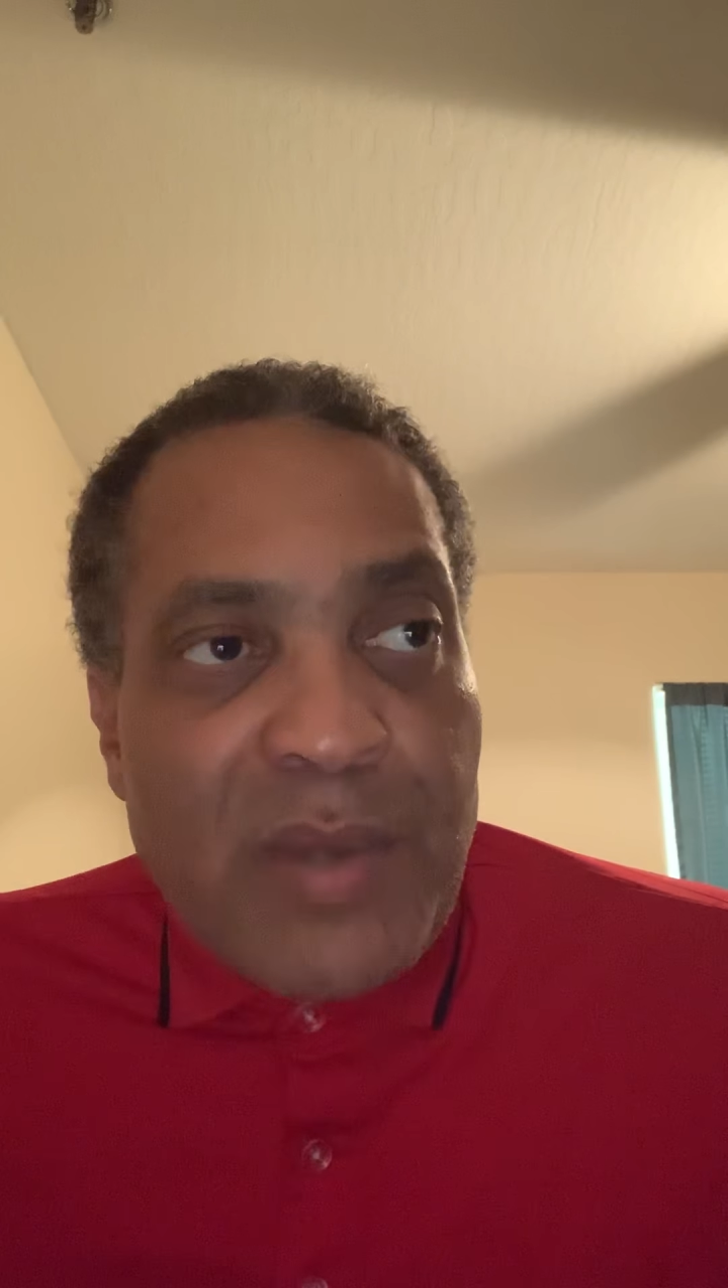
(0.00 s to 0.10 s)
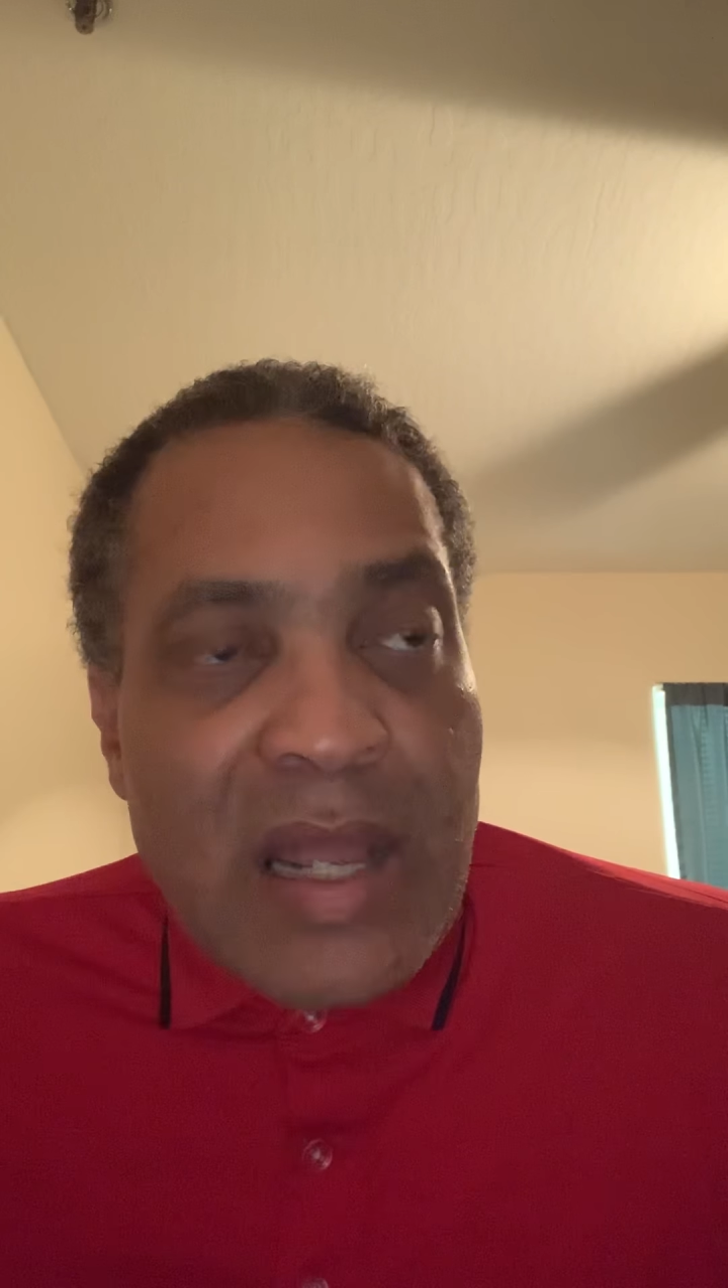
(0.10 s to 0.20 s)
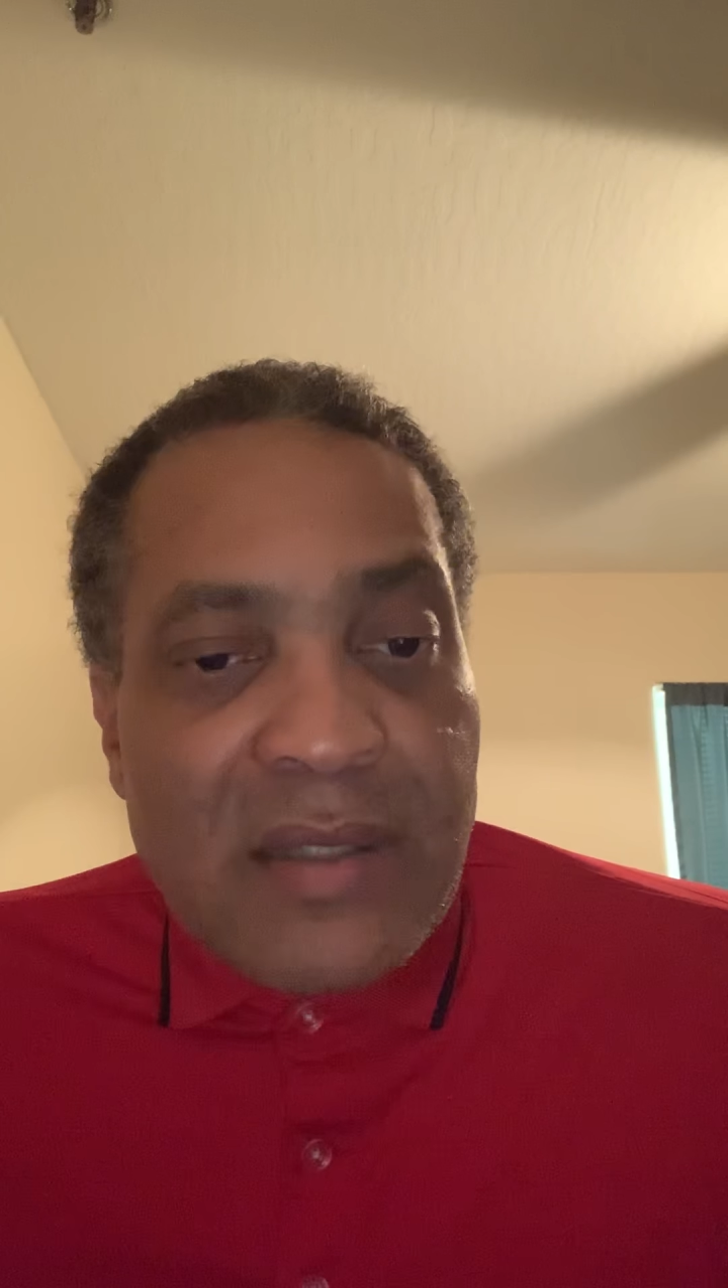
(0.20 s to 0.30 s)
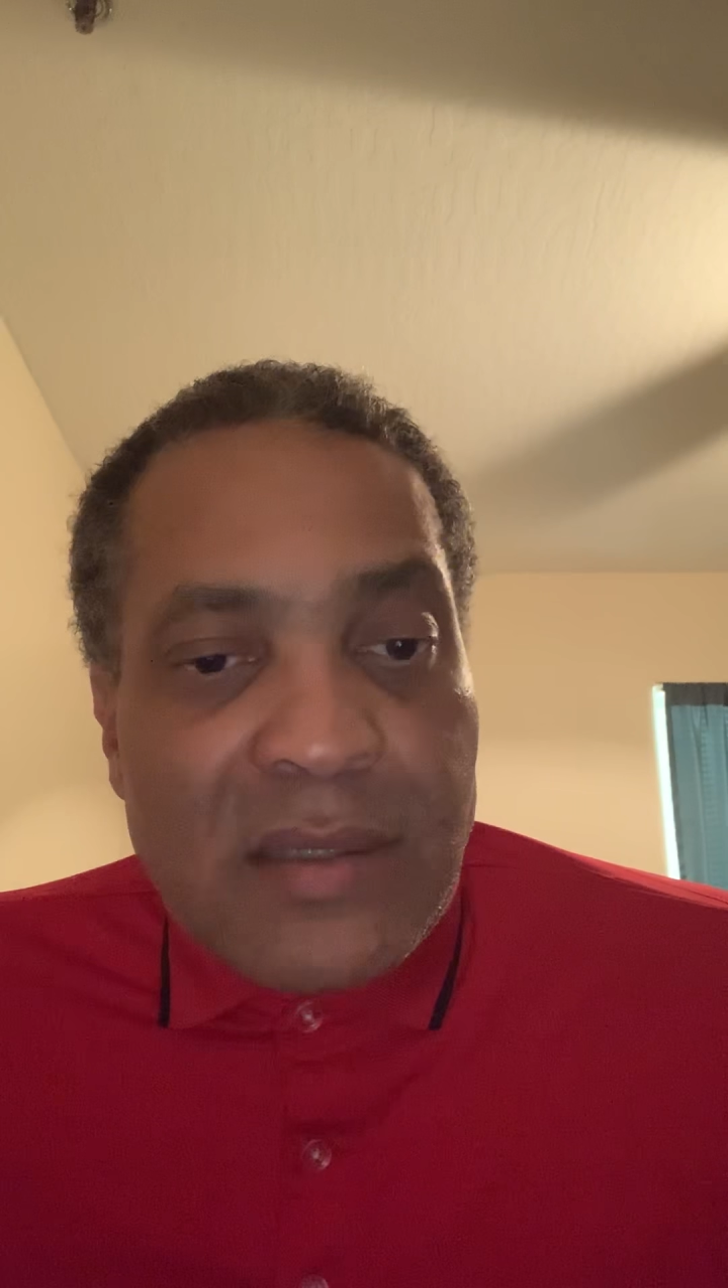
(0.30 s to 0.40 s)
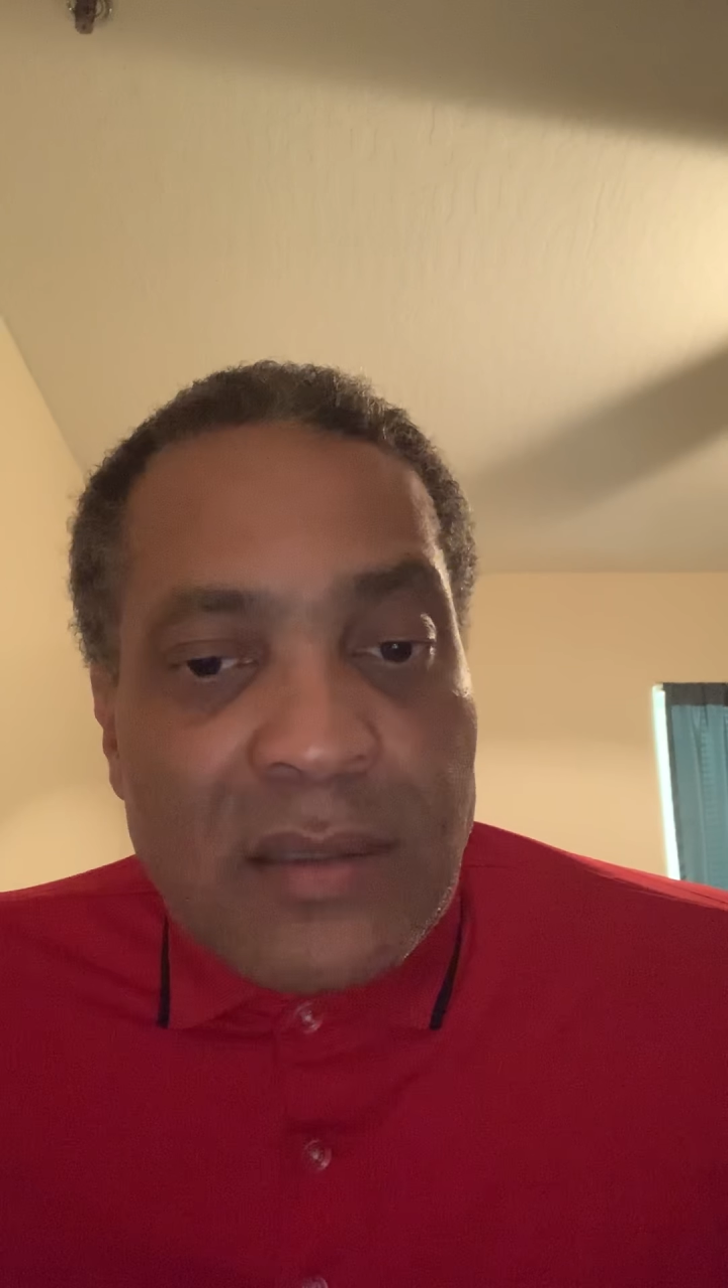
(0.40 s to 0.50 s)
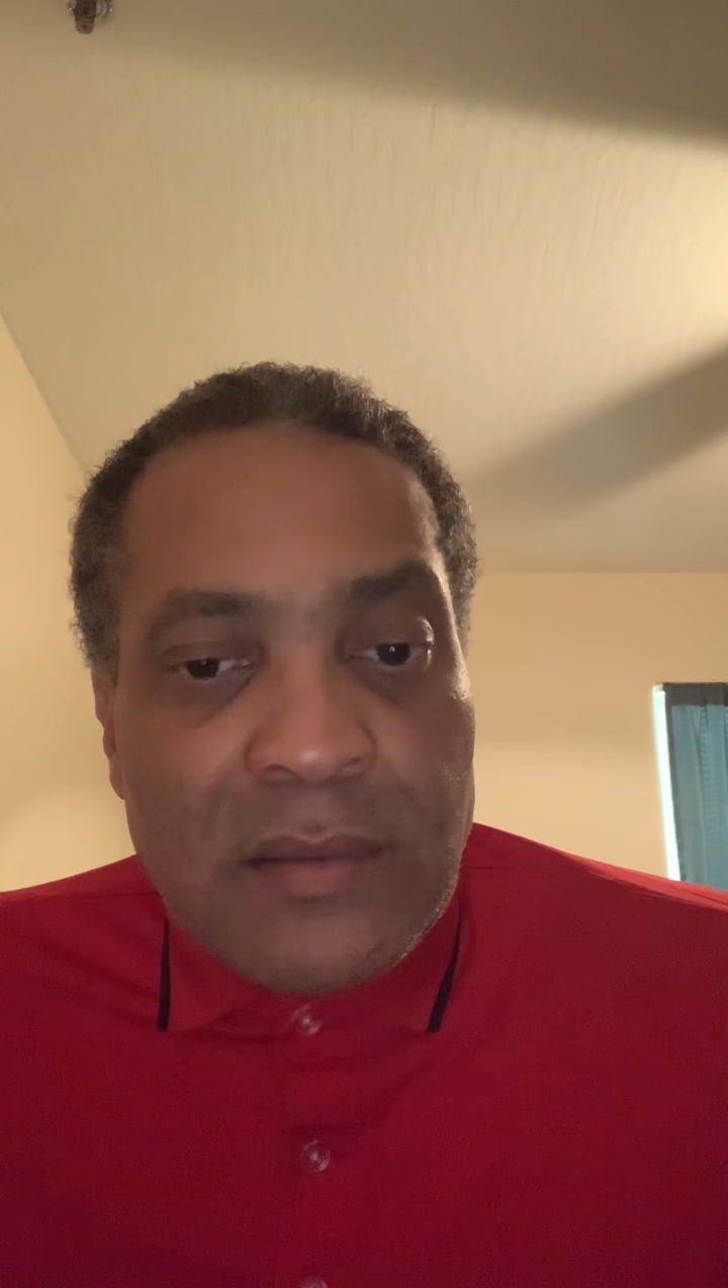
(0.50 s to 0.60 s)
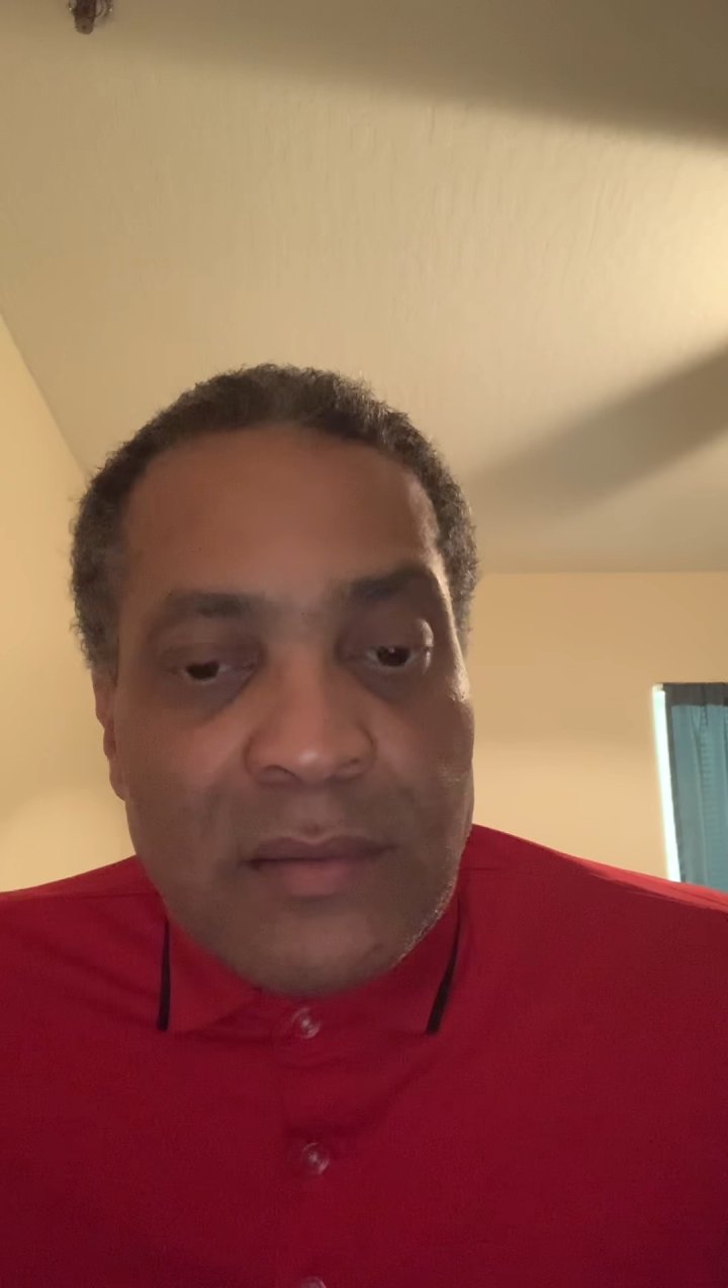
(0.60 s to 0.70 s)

policy.